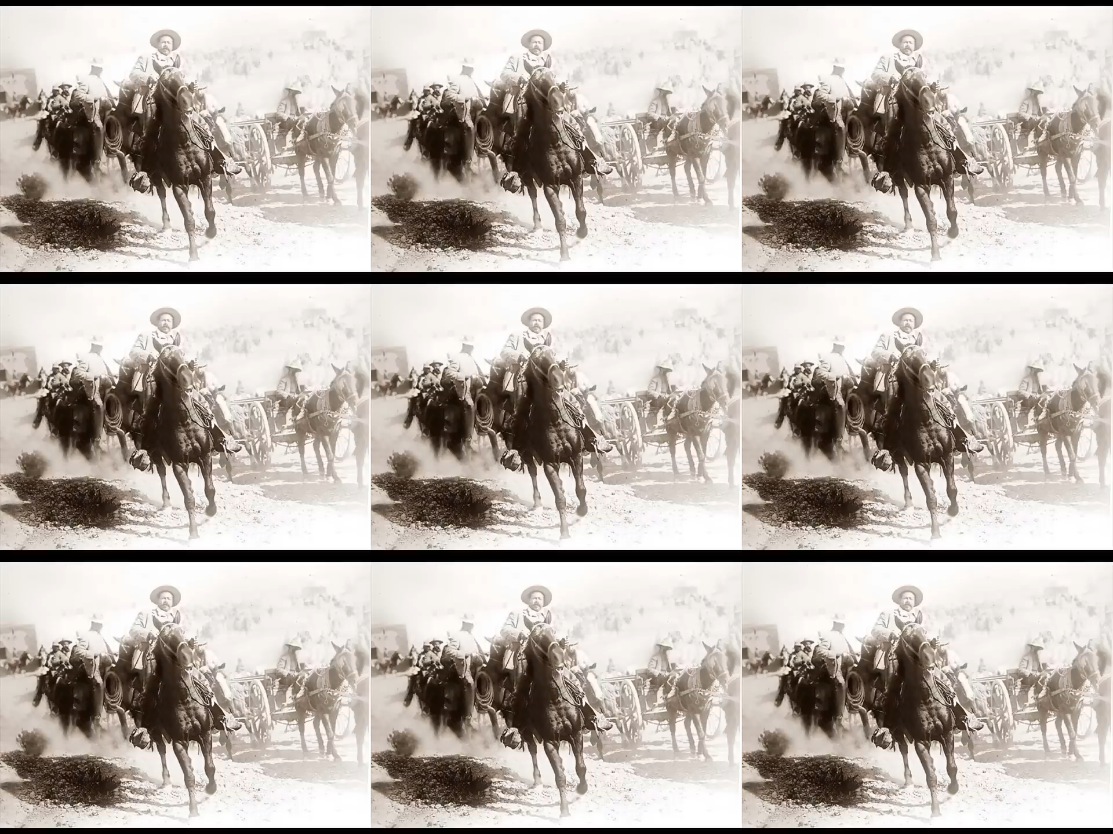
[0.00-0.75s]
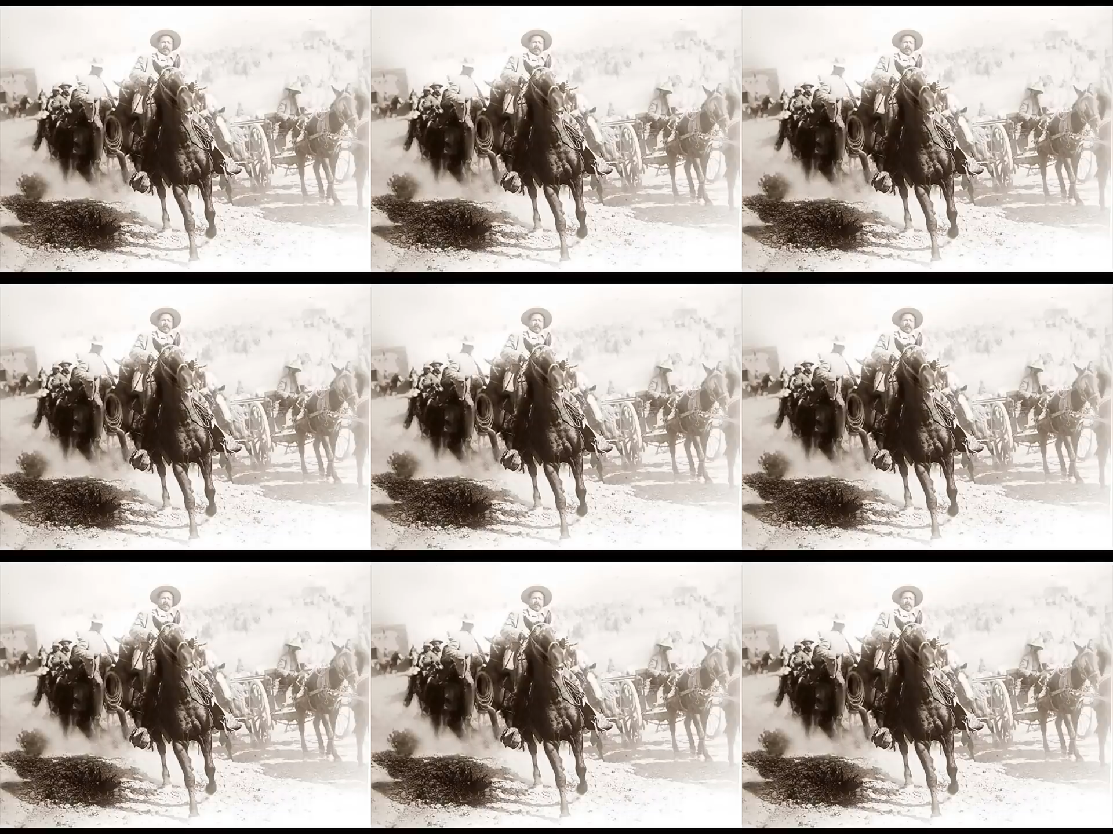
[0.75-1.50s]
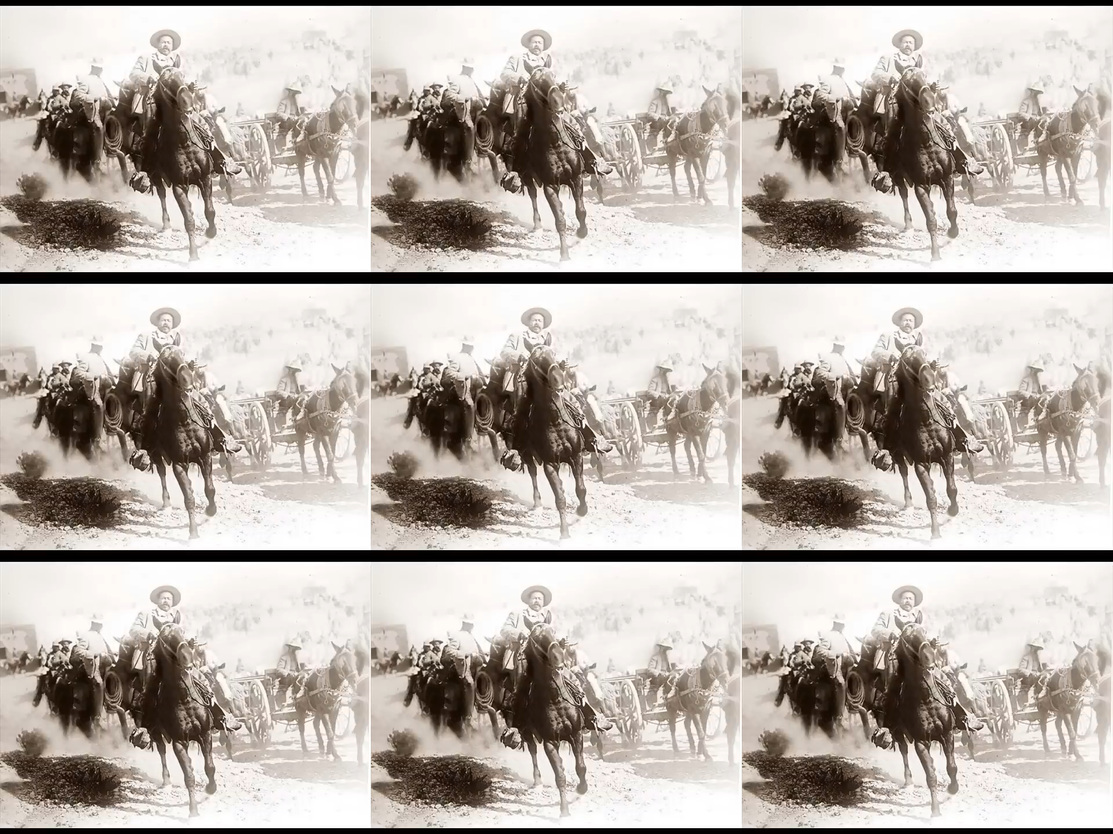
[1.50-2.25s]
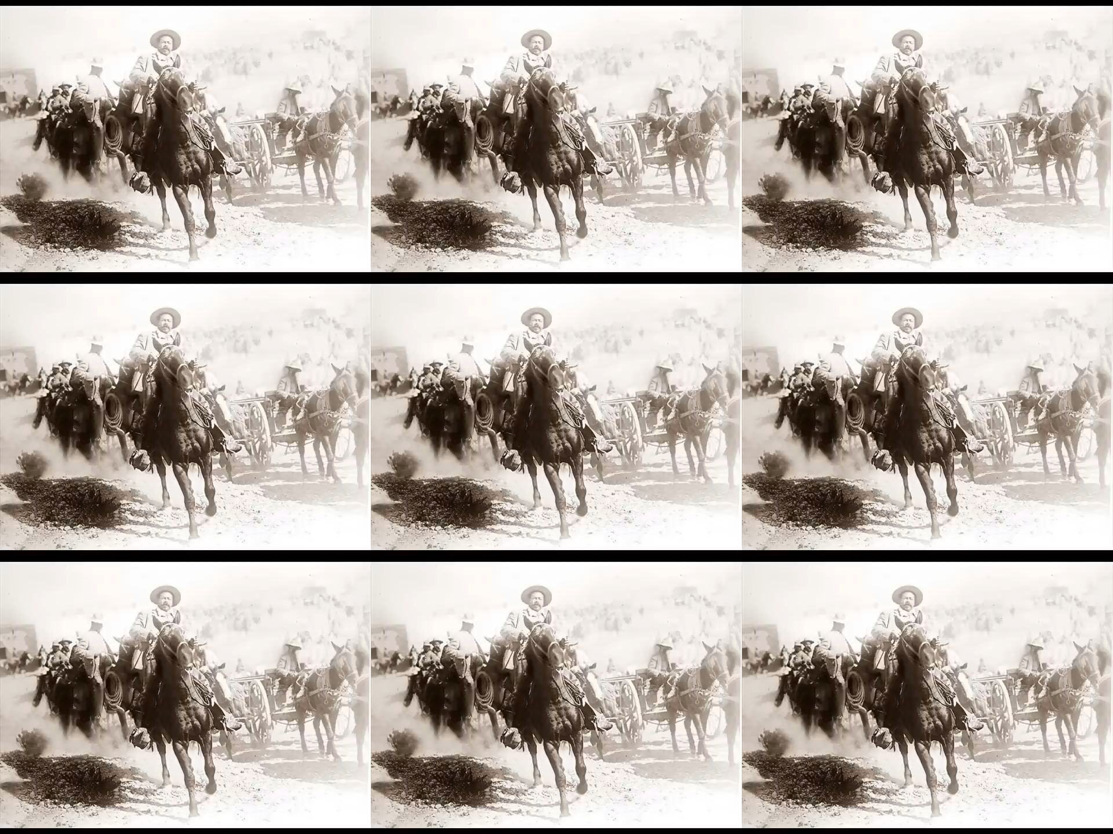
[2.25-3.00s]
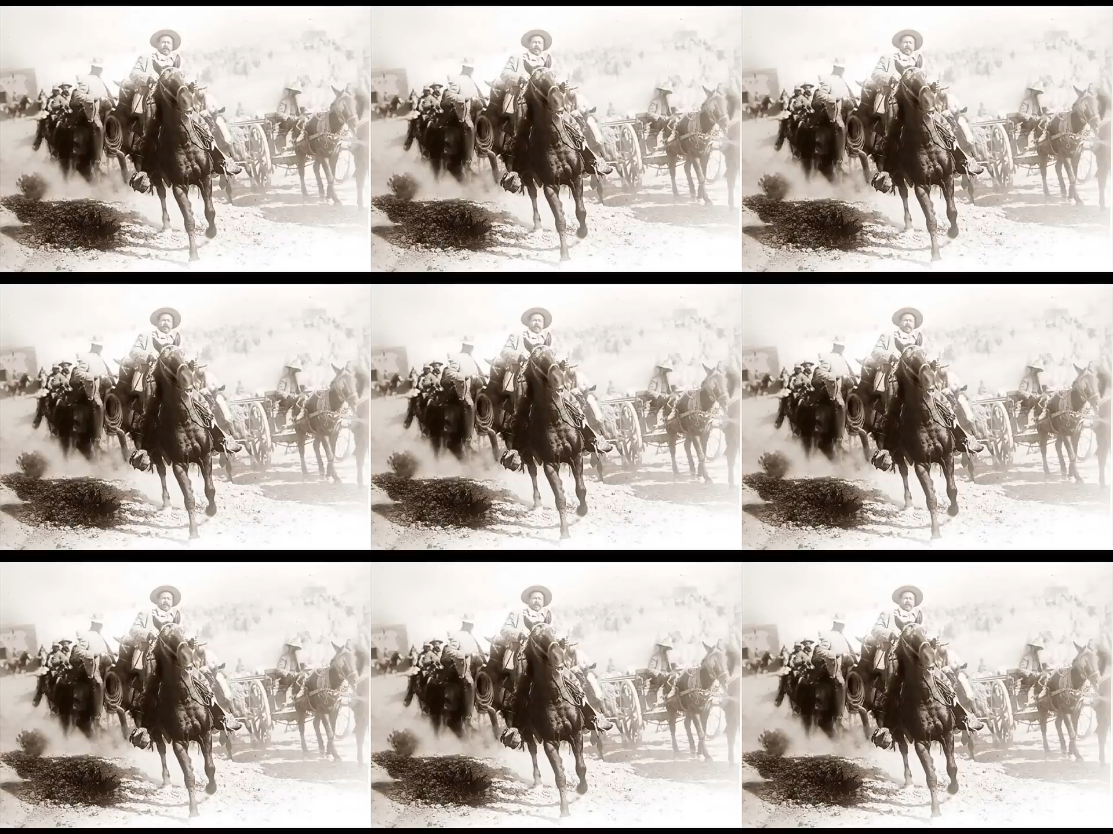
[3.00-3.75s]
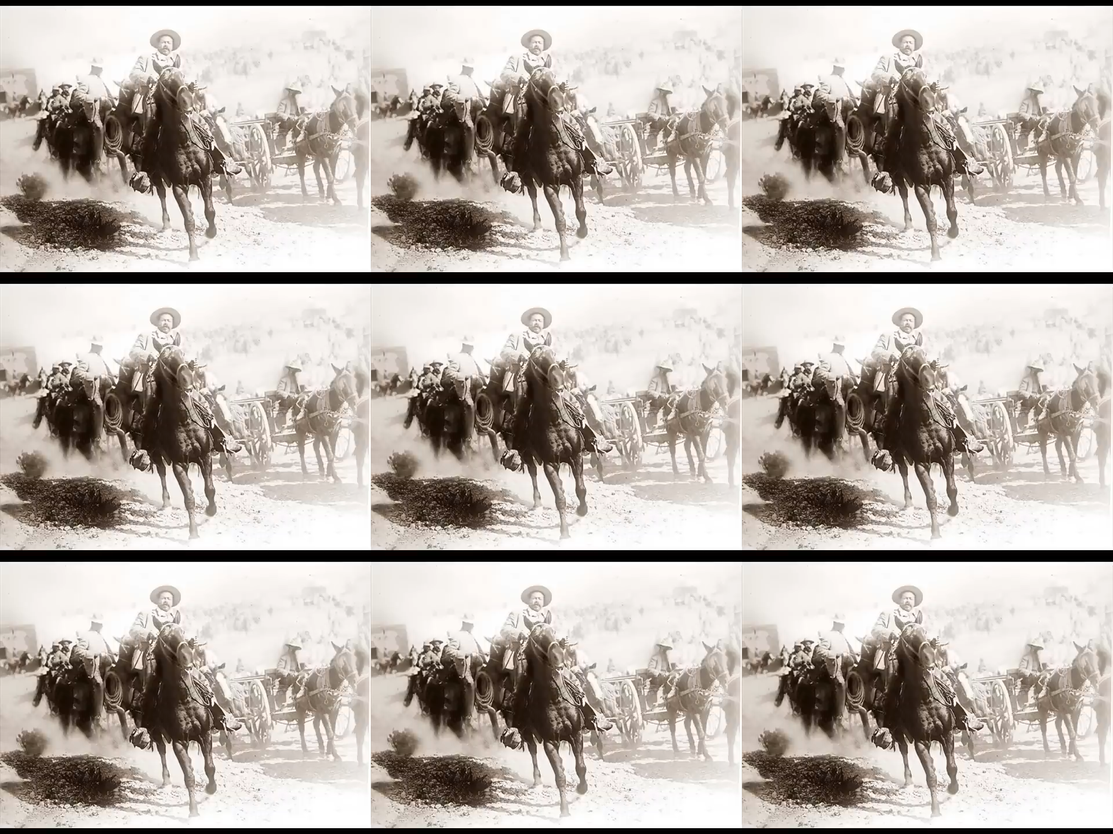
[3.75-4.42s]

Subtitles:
(no speaker visible)